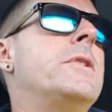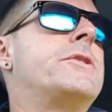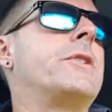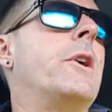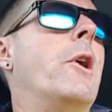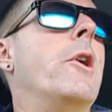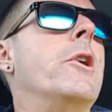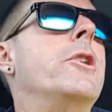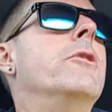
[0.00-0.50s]

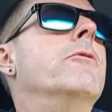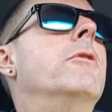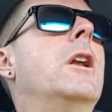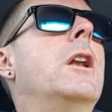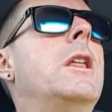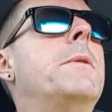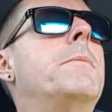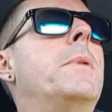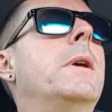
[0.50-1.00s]
So you
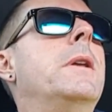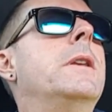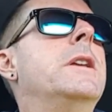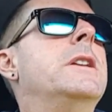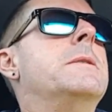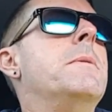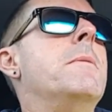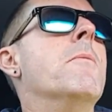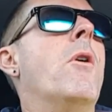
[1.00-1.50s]
really
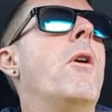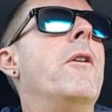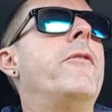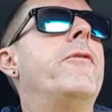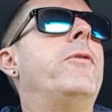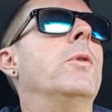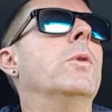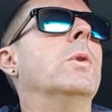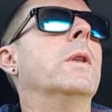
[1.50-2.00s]
need to be
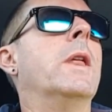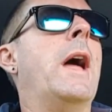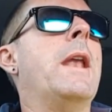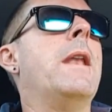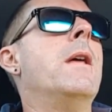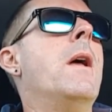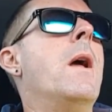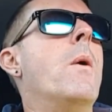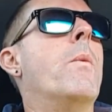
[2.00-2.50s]
mindful
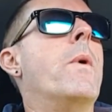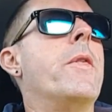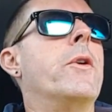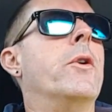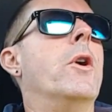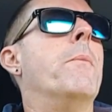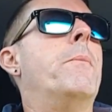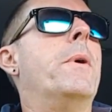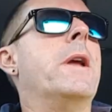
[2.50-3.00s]
that
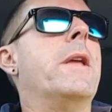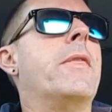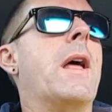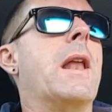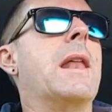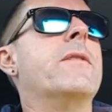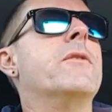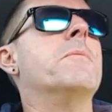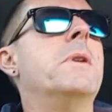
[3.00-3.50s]
whether it be
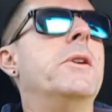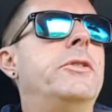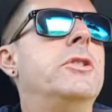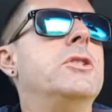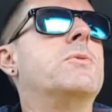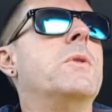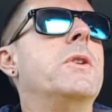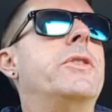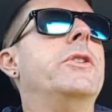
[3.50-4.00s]
they leave a
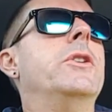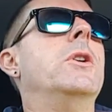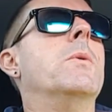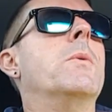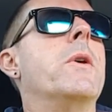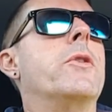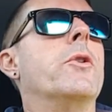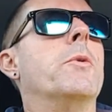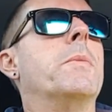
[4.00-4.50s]
message with
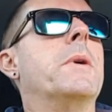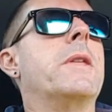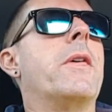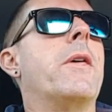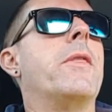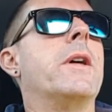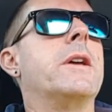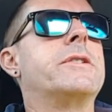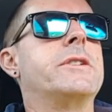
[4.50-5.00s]
you, whether it be
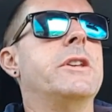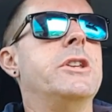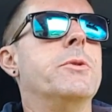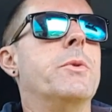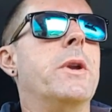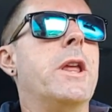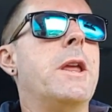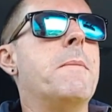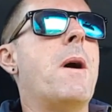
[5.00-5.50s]
that they send
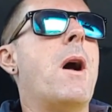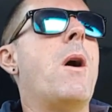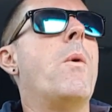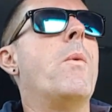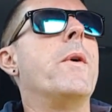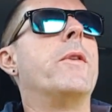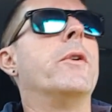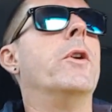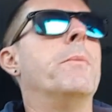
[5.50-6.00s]
you an
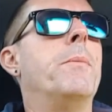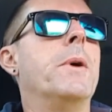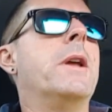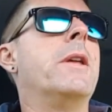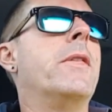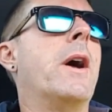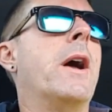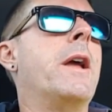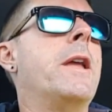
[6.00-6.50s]
email, whether it
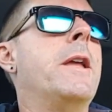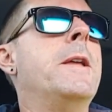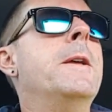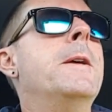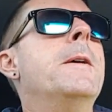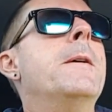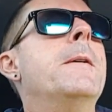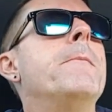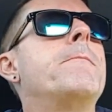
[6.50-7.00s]
be they
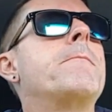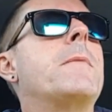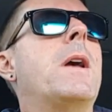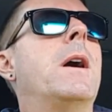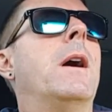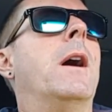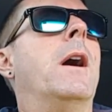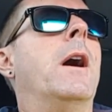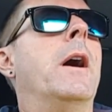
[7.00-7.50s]

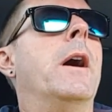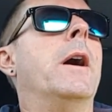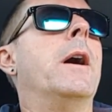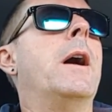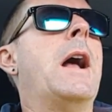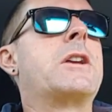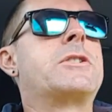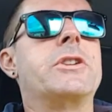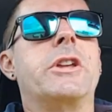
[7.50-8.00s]

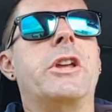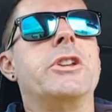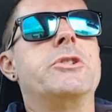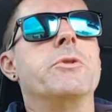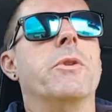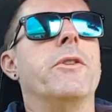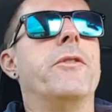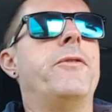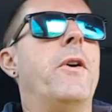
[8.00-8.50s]
actually
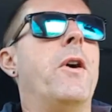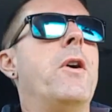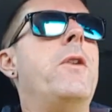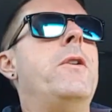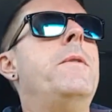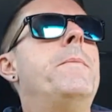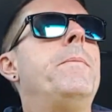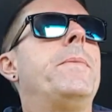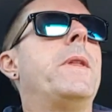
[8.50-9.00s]
get you on the
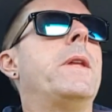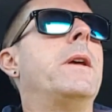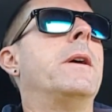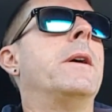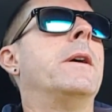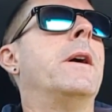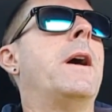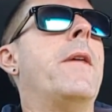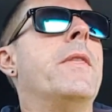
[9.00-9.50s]
phone
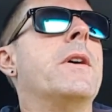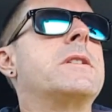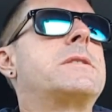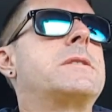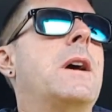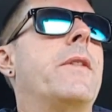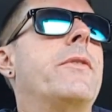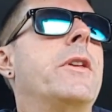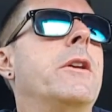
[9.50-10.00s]
and they
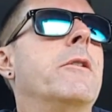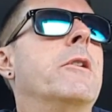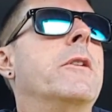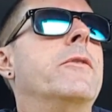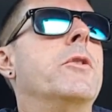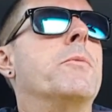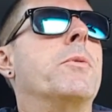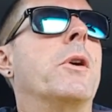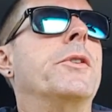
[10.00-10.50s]
start their
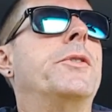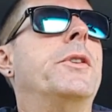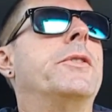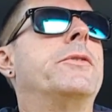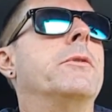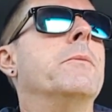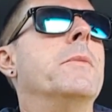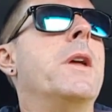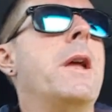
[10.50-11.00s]
interview
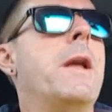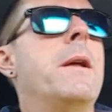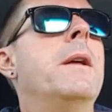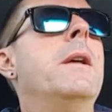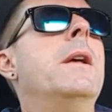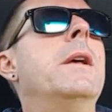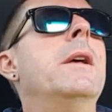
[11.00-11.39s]
process from there.